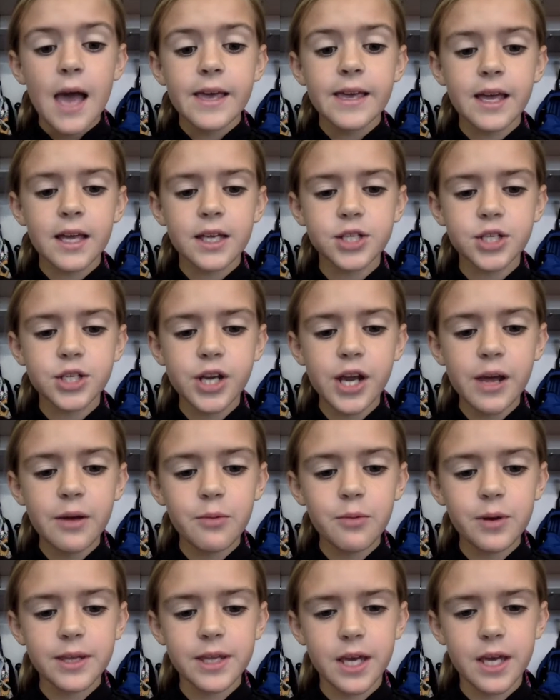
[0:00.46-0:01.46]
Yesterday
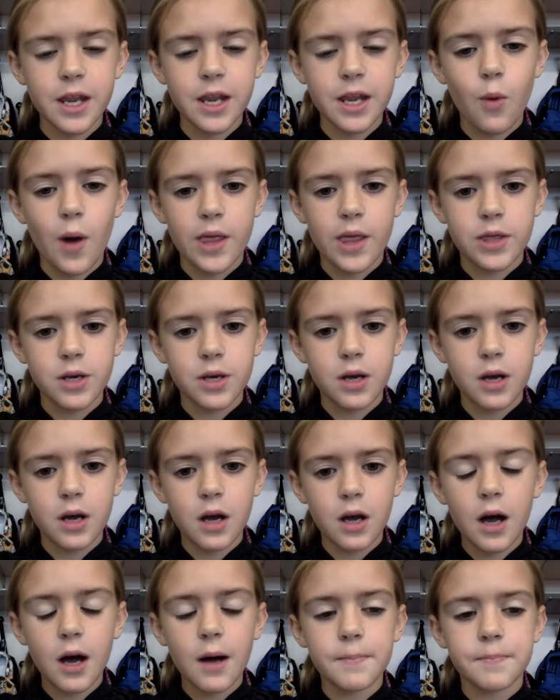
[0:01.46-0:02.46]
we did
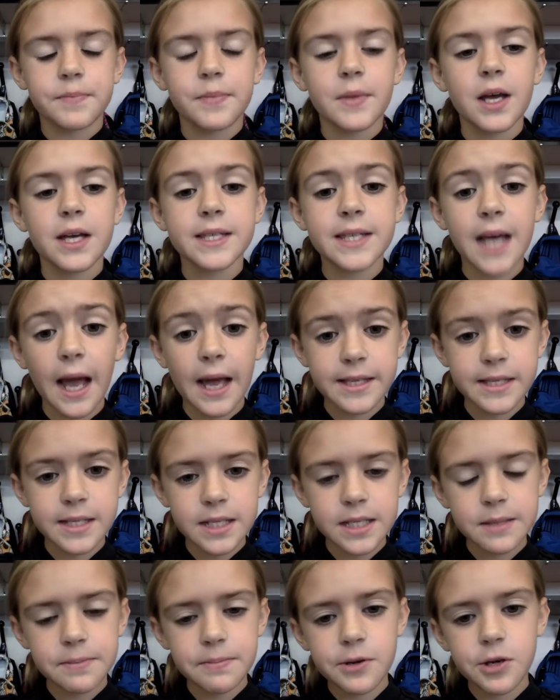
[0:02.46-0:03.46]
a science
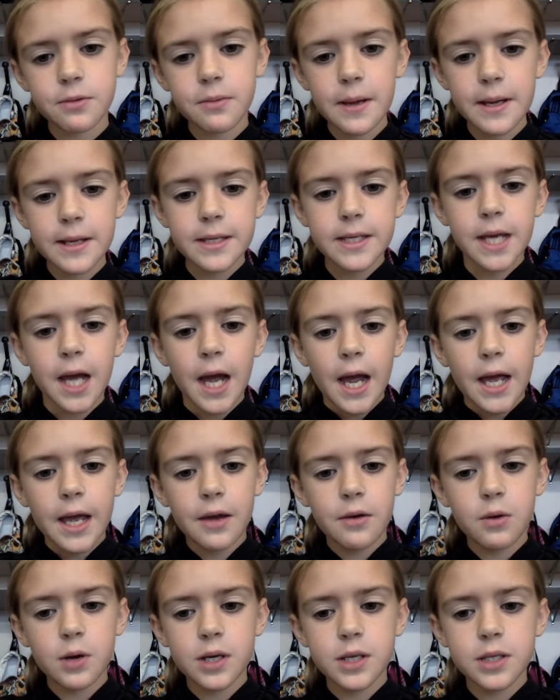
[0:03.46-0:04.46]
experiment.
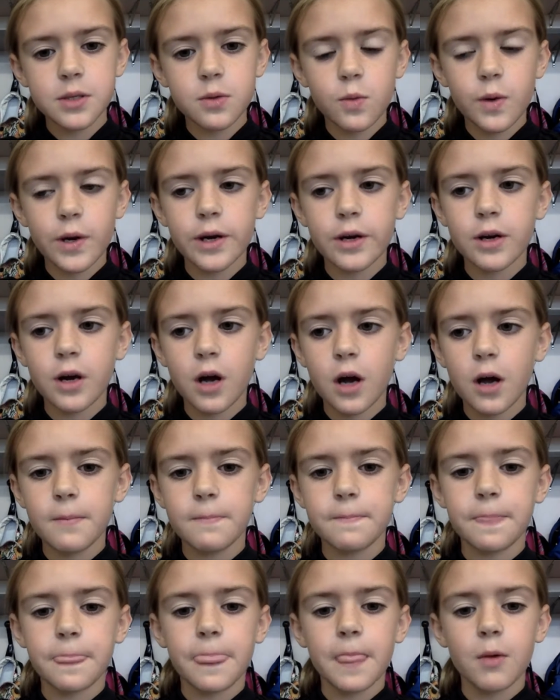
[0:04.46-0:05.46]
It was where
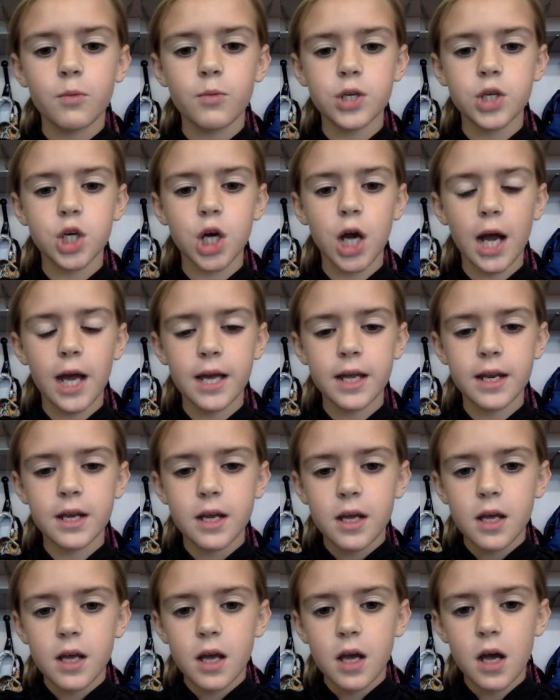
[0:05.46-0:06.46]
we tried
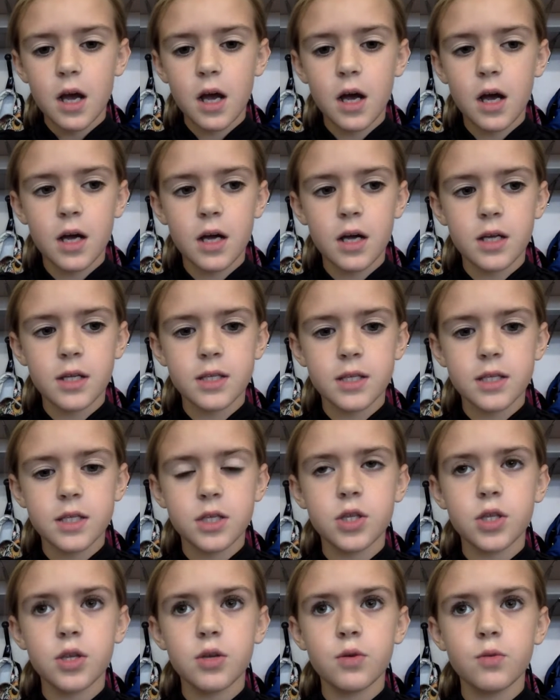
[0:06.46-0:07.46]

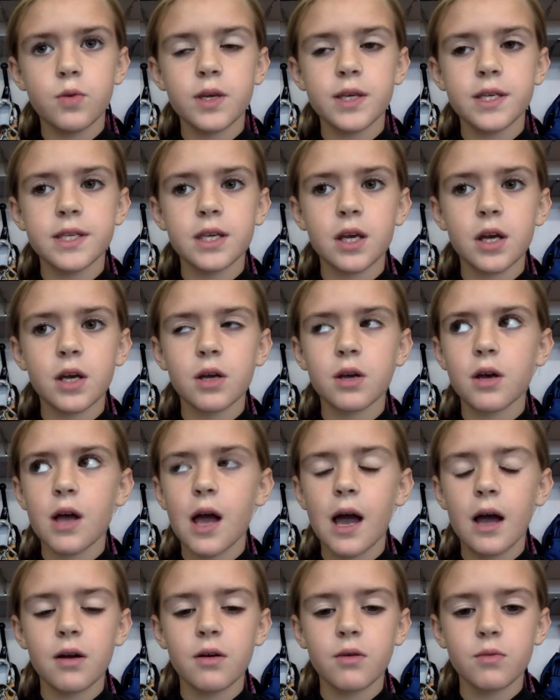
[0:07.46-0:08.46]
we
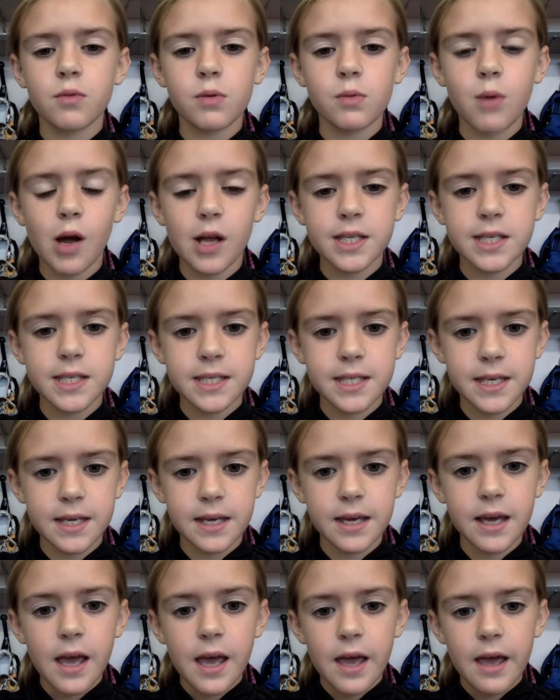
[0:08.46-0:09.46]
wanted to
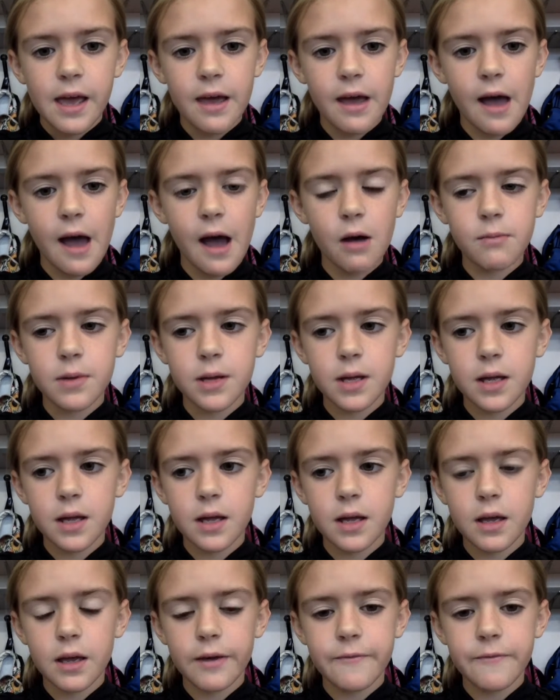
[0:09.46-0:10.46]
see
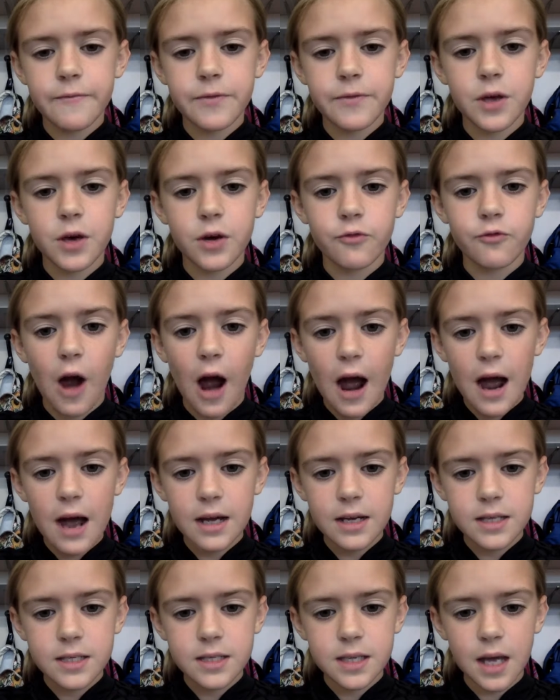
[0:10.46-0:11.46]
if the
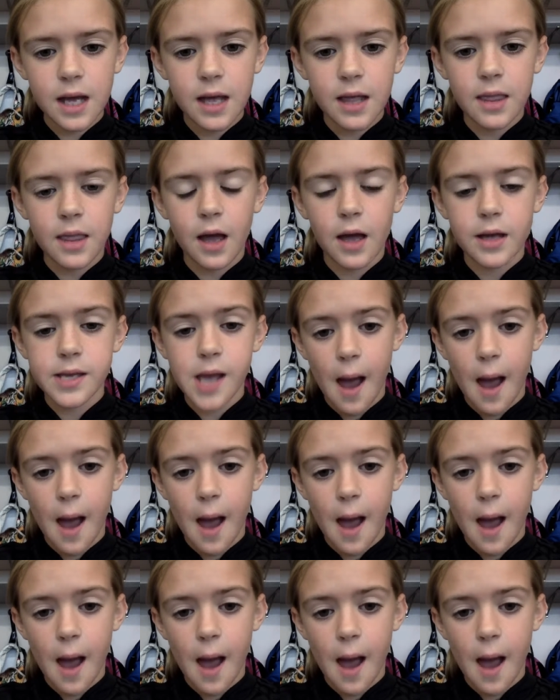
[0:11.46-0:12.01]
rocks on